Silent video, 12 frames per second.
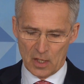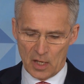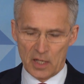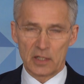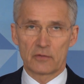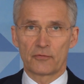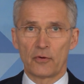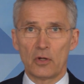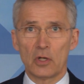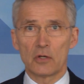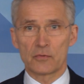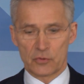And it
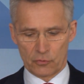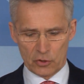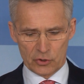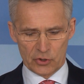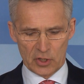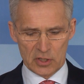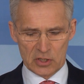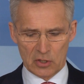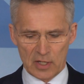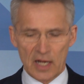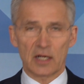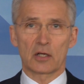follows Russia's
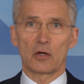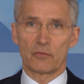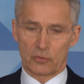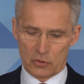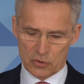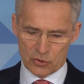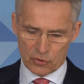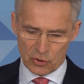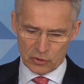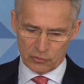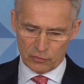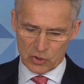lack of
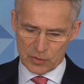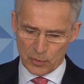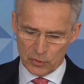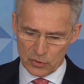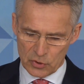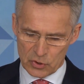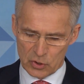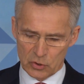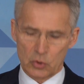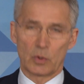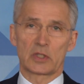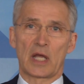constructive response
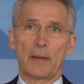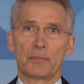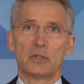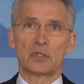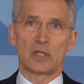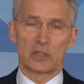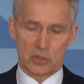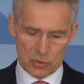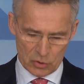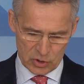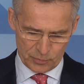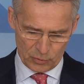to what happened in
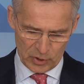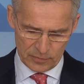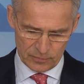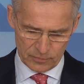Salisbury.